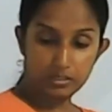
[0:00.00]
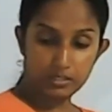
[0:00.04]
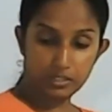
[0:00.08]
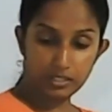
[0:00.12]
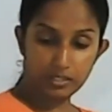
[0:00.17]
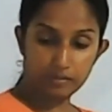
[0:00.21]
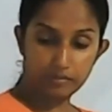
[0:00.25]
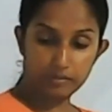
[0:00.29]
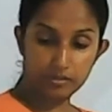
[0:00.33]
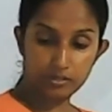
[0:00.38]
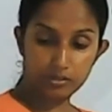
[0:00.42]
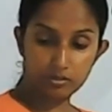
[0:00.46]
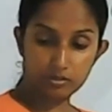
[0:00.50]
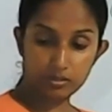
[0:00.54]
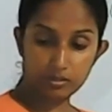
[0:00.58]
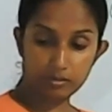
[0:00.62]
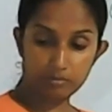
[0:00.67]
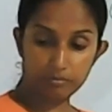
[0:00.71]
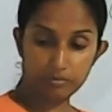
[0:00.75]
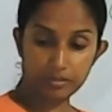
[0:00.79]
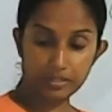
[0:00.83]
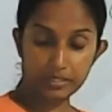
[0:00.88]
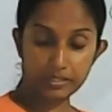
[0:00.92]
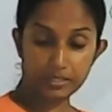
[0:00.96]
relevant to
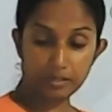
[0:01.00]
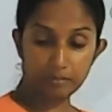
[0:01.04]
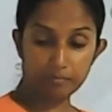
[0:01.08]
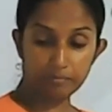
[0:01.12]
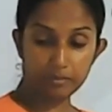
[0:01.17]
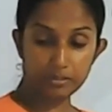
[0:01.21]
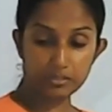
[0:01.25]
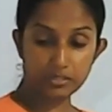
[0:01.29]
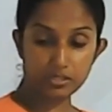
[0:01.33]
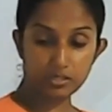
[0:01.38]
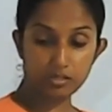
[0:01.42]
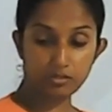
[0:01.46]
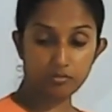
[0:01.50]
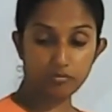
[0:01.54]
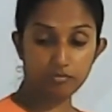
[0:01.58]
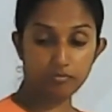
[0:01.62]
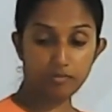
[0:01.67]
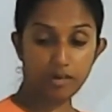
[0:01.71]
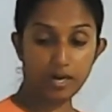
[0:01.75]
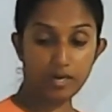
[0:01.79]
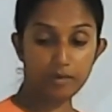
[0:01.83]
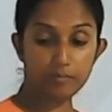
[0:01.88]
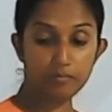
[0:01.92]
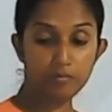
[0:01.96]
complete combustion of
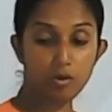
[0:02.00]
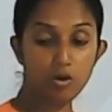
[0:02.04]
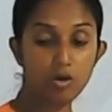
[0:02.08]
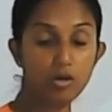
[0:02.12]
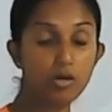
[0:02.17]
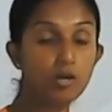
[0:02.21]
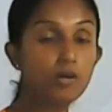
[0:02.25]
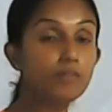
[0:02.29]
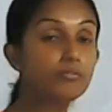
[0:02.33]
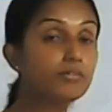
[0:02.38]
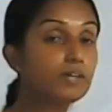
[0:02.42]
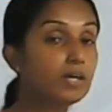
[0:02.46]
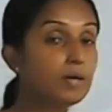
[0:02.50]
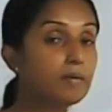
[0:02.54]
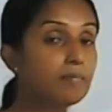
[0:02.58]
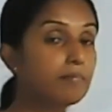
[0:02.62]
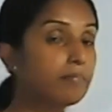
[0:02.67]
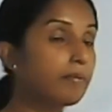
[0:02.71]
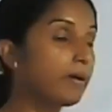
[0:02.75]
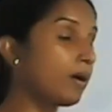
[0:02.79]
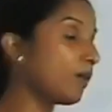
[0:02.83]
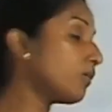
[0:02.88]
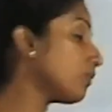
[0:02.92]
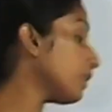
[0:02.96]
1 mole of
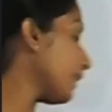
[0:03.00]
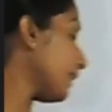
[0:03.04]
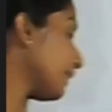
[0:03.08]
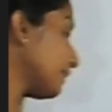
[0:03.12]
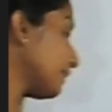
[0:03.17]
compound